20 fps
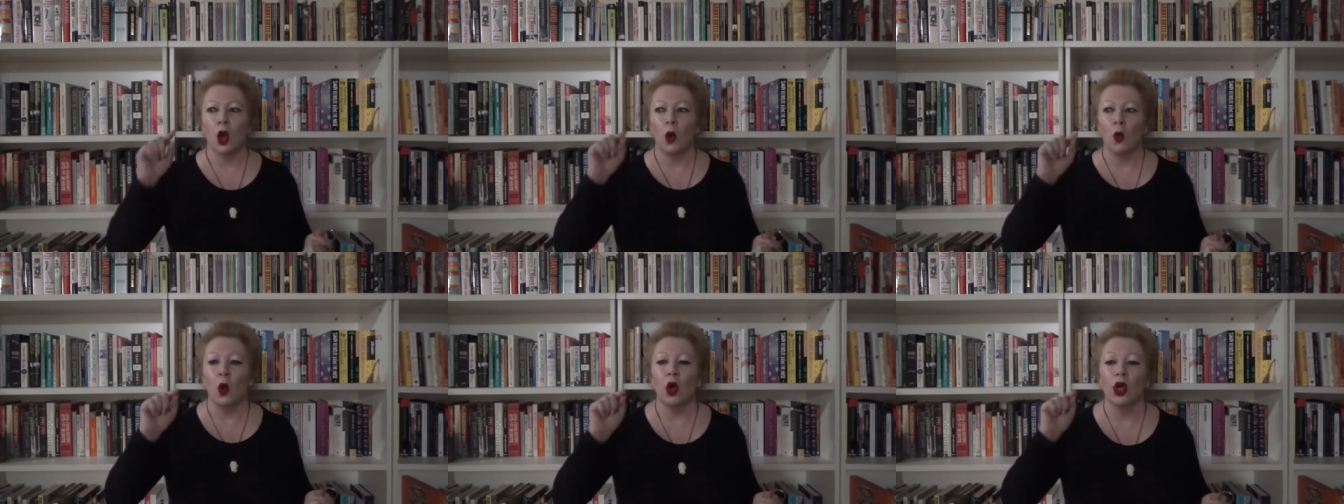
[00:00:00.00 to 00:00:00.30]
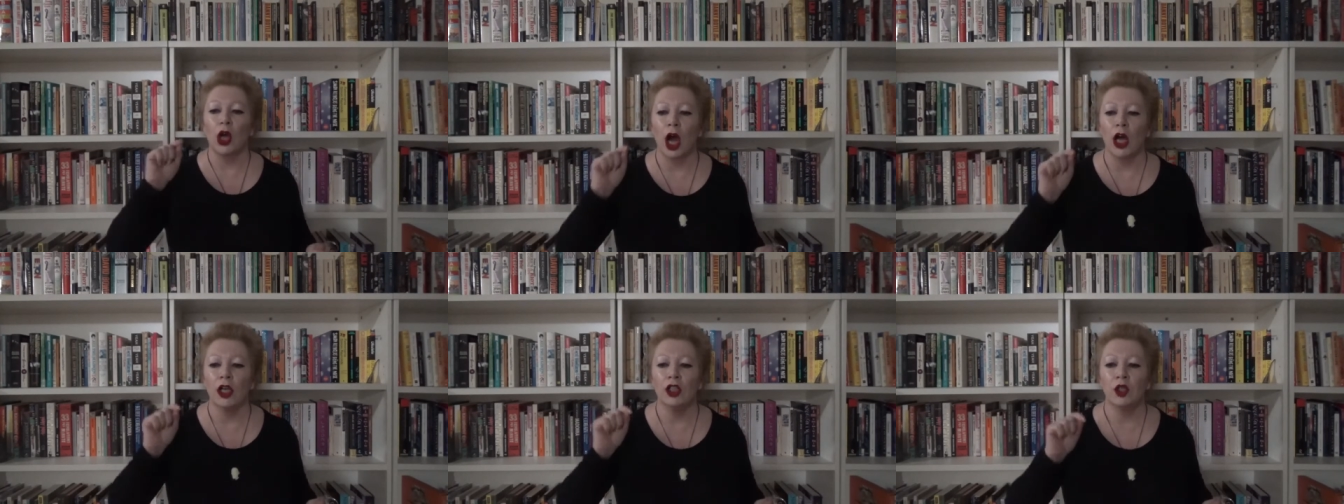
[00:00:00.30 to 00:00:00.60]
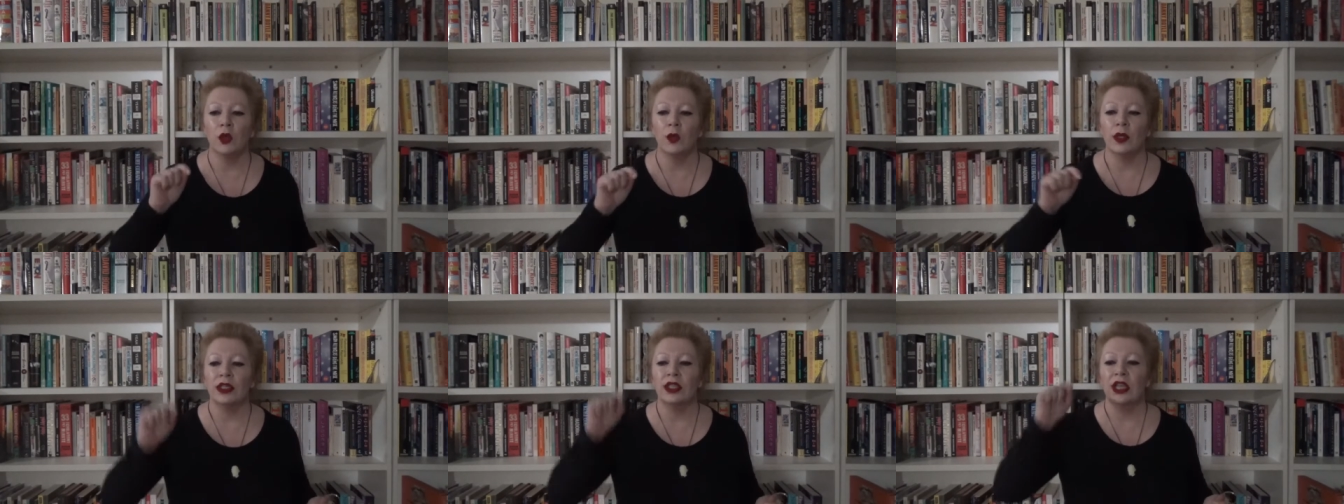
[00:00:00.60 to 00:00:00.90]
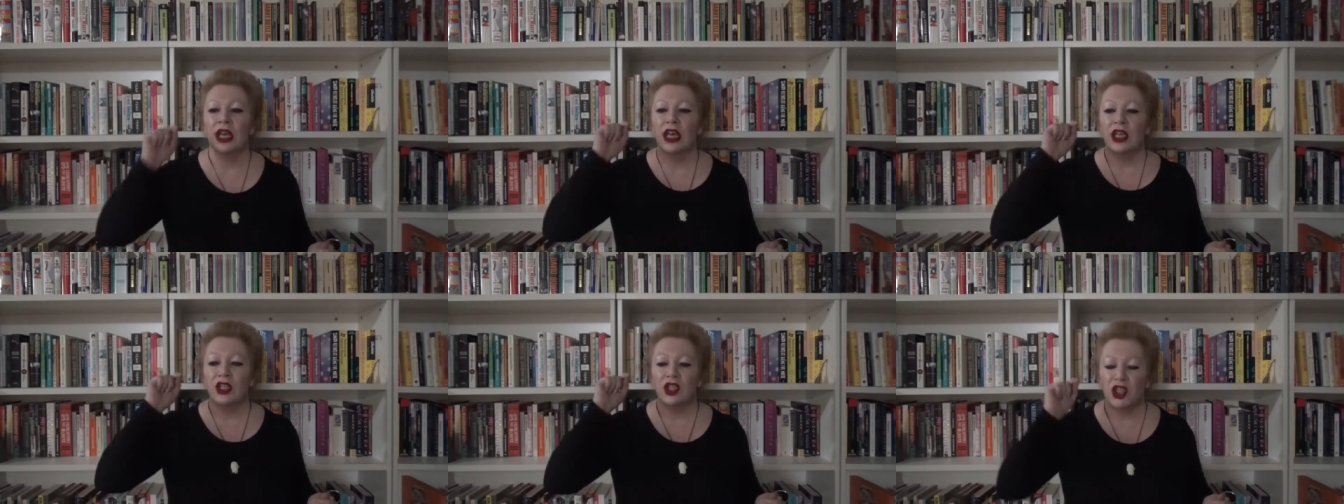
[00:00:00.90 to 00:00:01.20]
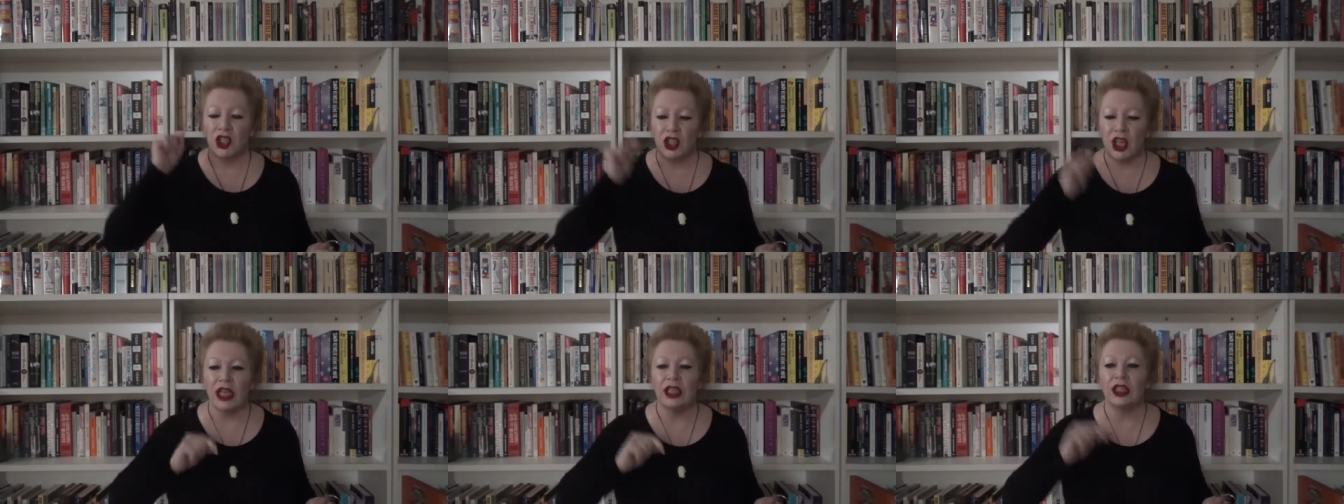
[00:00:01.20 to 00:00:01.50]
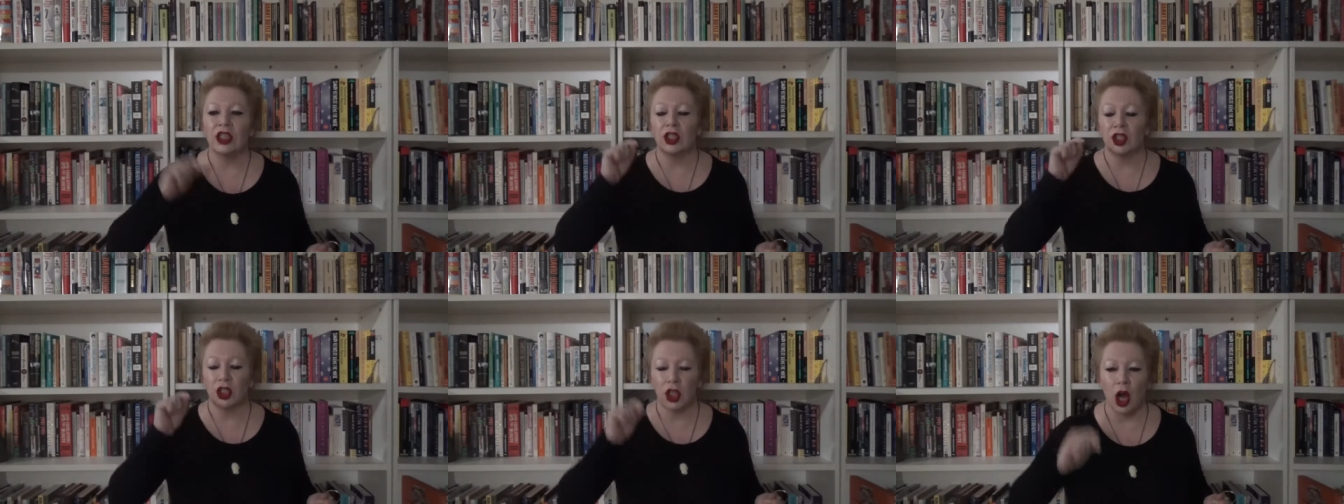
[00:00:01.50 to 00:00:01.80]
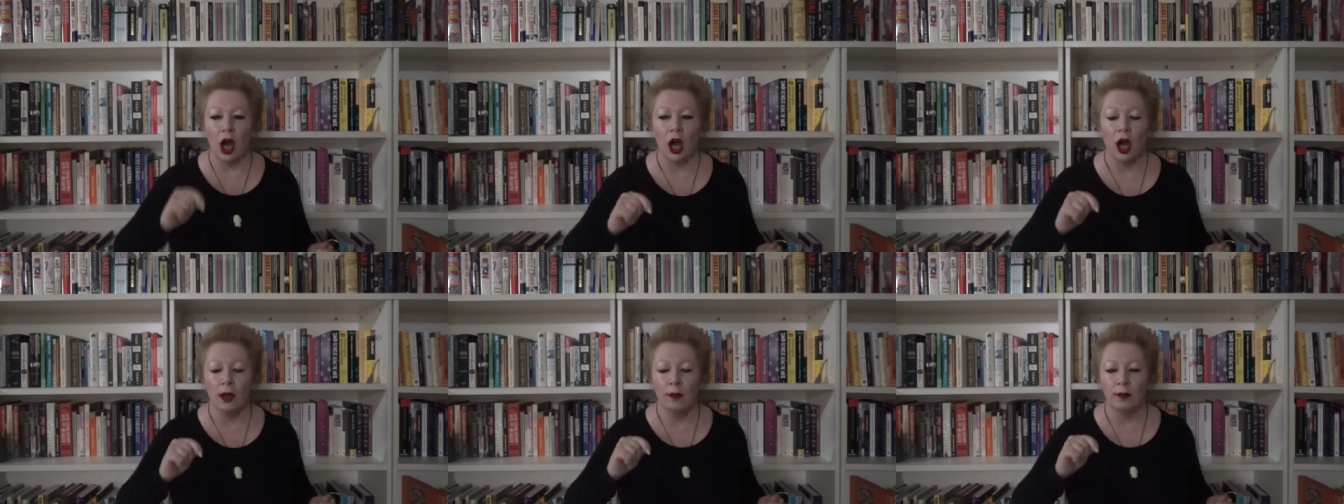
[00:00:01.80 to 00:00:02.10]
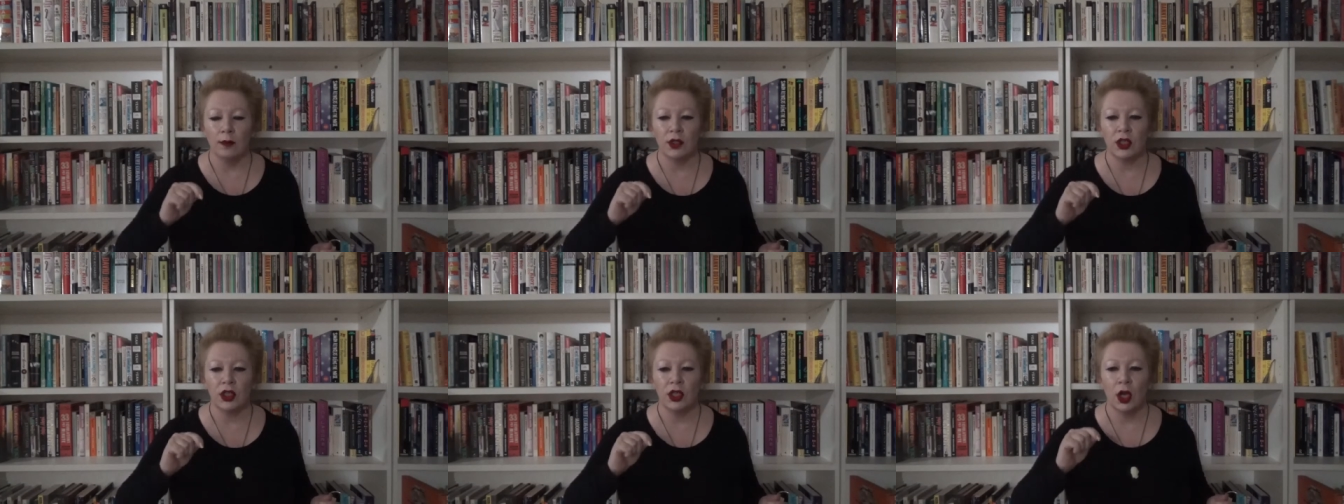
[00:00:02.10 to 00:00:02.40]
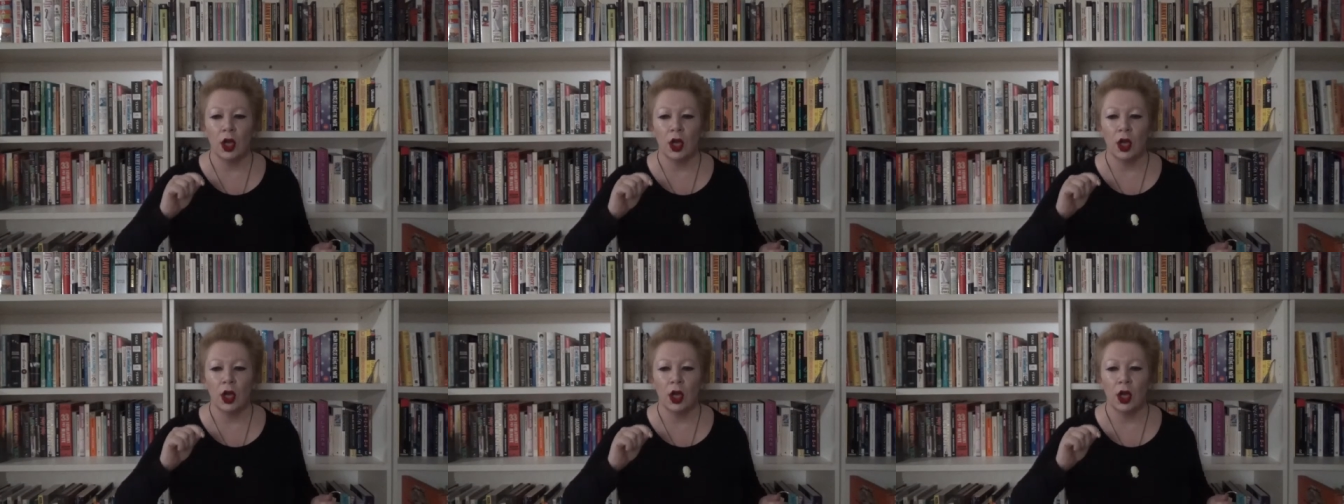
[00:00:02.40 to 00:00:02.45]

What I do is set times